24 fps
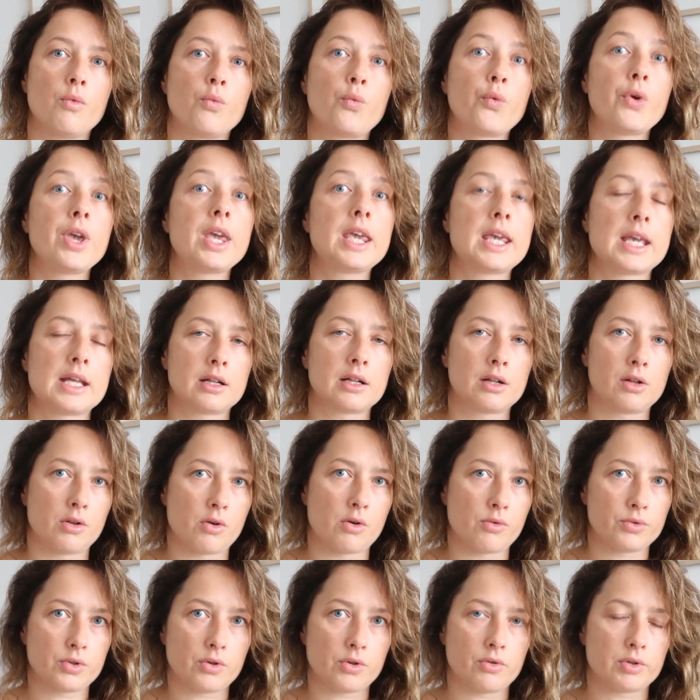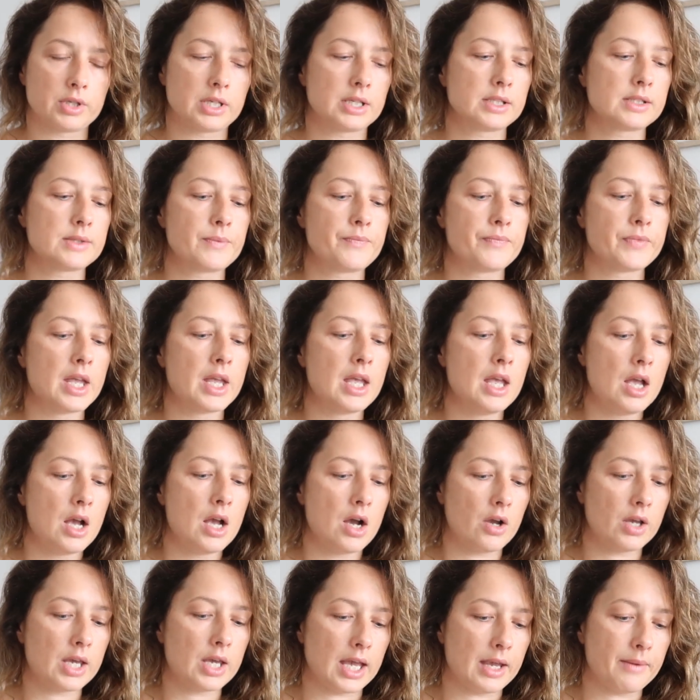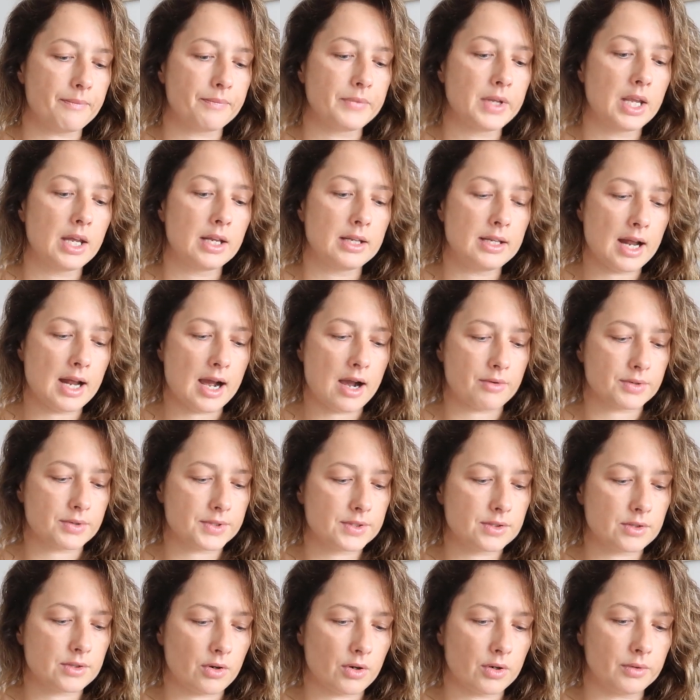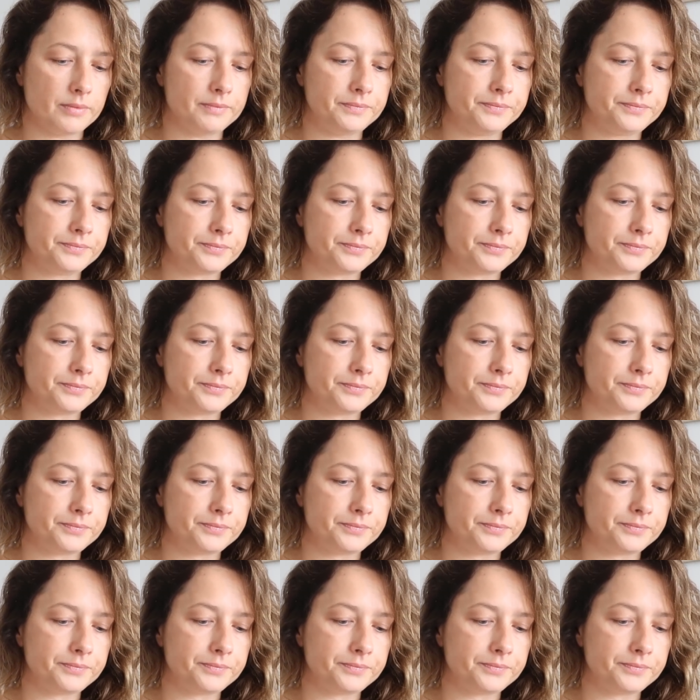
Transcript: weekend load on it. Okay, now, so